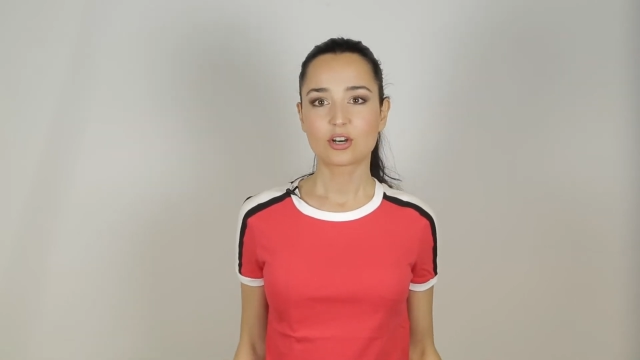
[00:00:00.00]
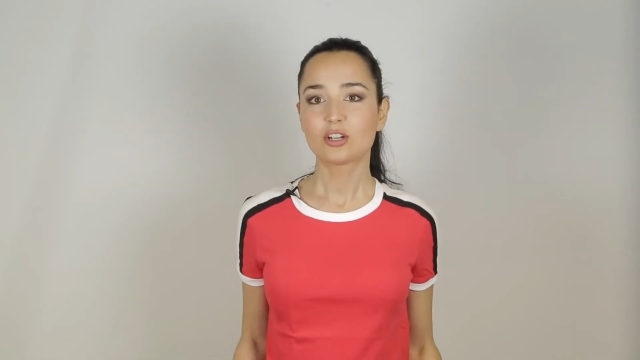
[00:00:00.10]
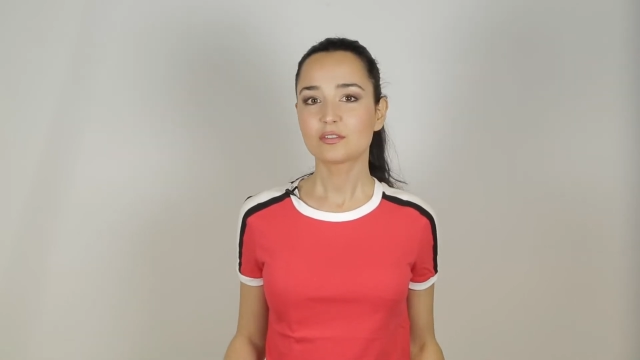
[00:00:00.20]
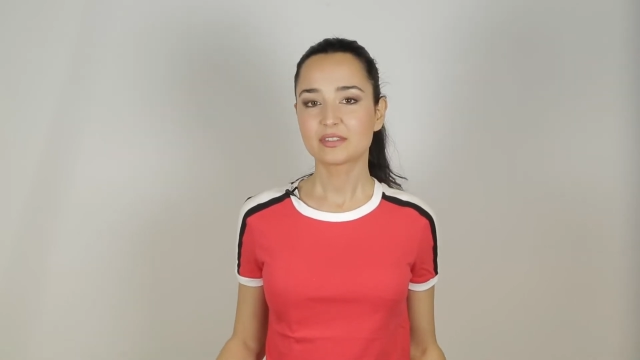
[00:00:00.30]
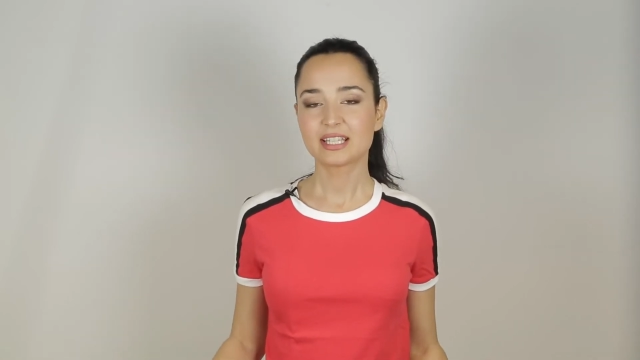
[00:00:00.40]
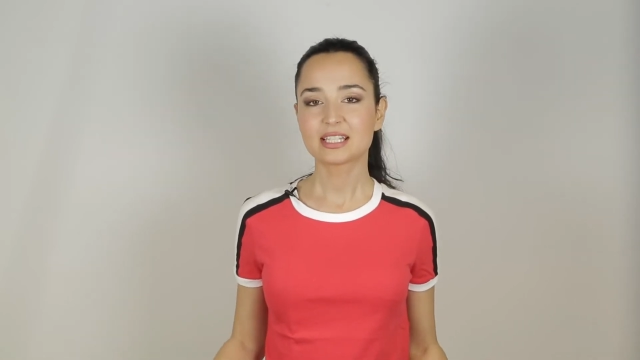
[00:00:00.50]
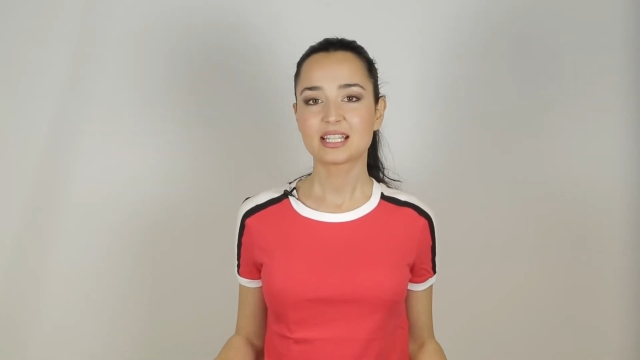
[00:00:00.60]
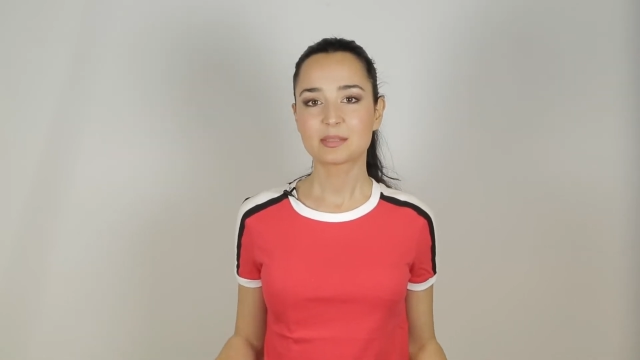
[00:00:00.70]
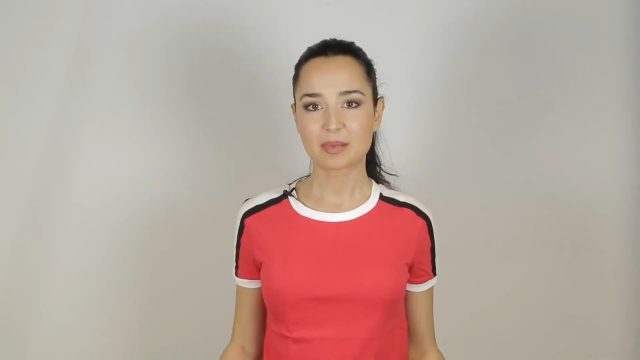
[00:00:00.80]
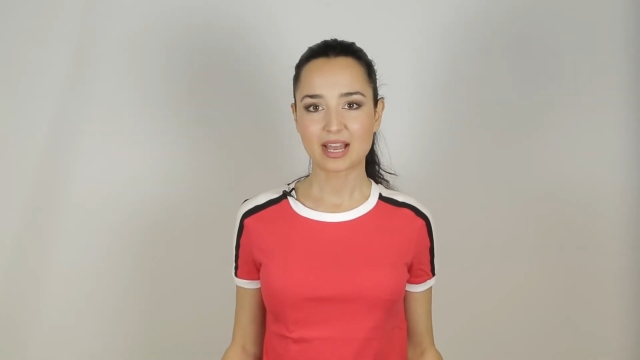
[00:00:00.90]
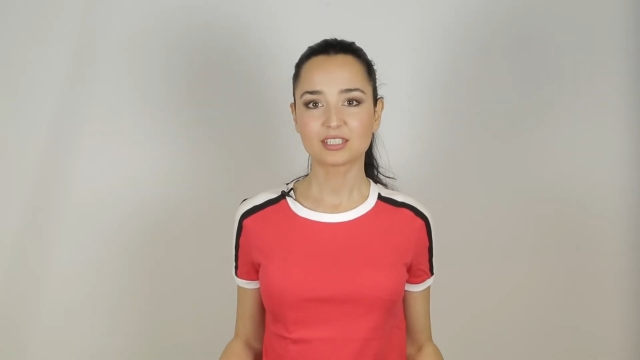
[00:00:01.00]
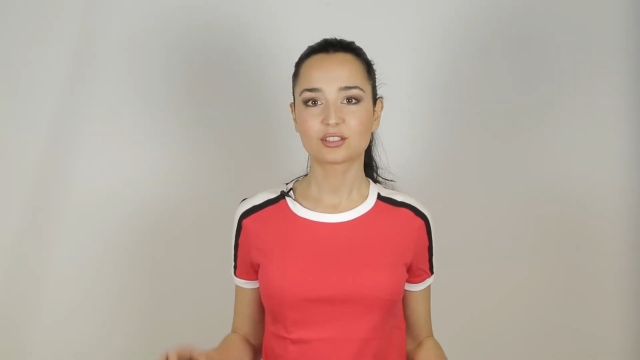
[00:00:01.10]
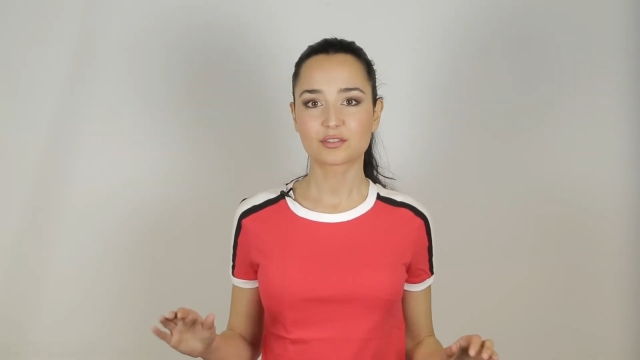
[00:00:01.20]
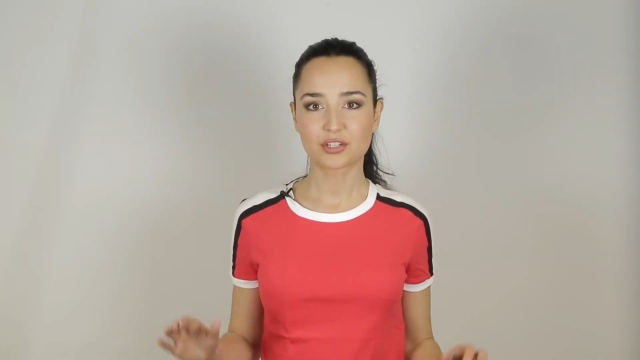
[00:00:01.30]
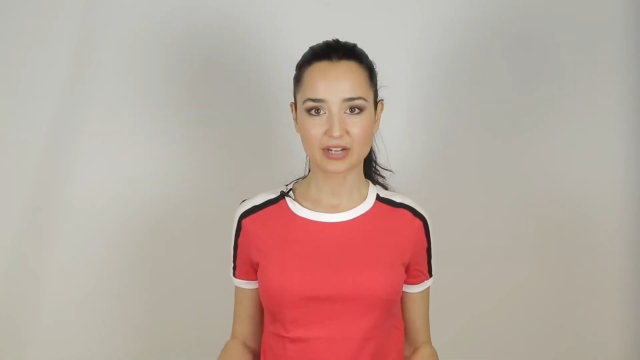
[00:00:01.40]
All of this is part
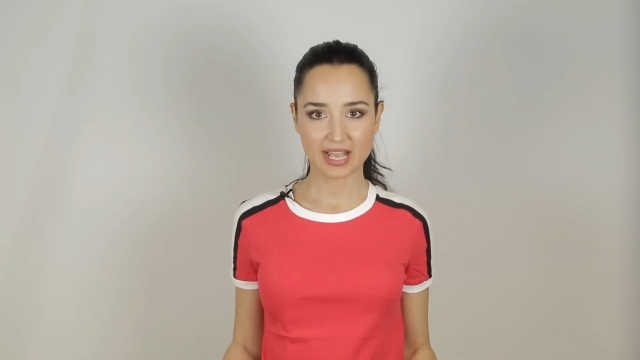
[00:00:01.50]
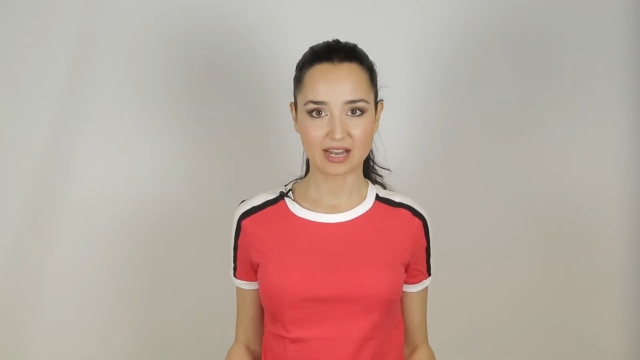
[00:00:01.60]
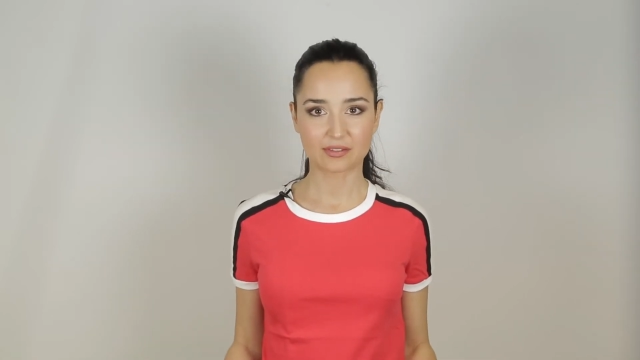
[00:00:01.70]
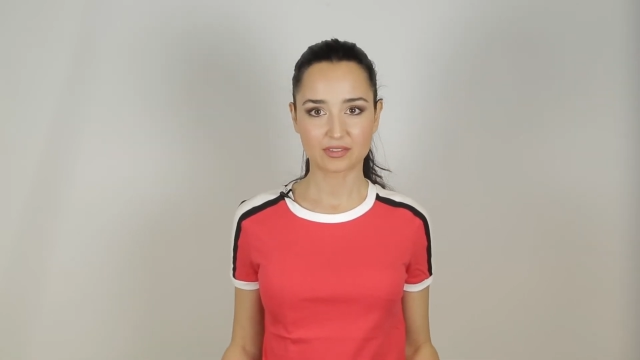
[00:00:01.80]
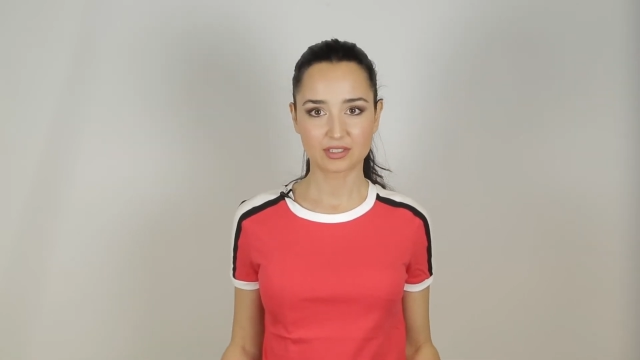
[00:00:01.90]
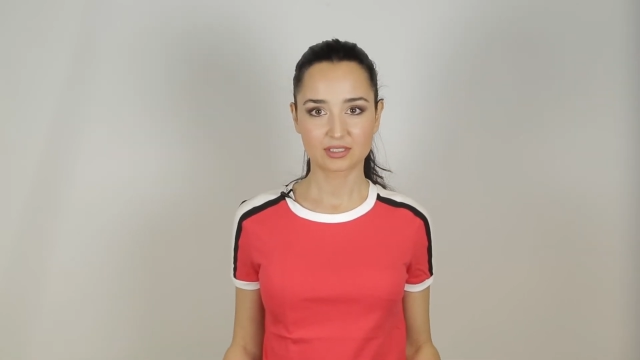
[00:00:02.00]
of your health.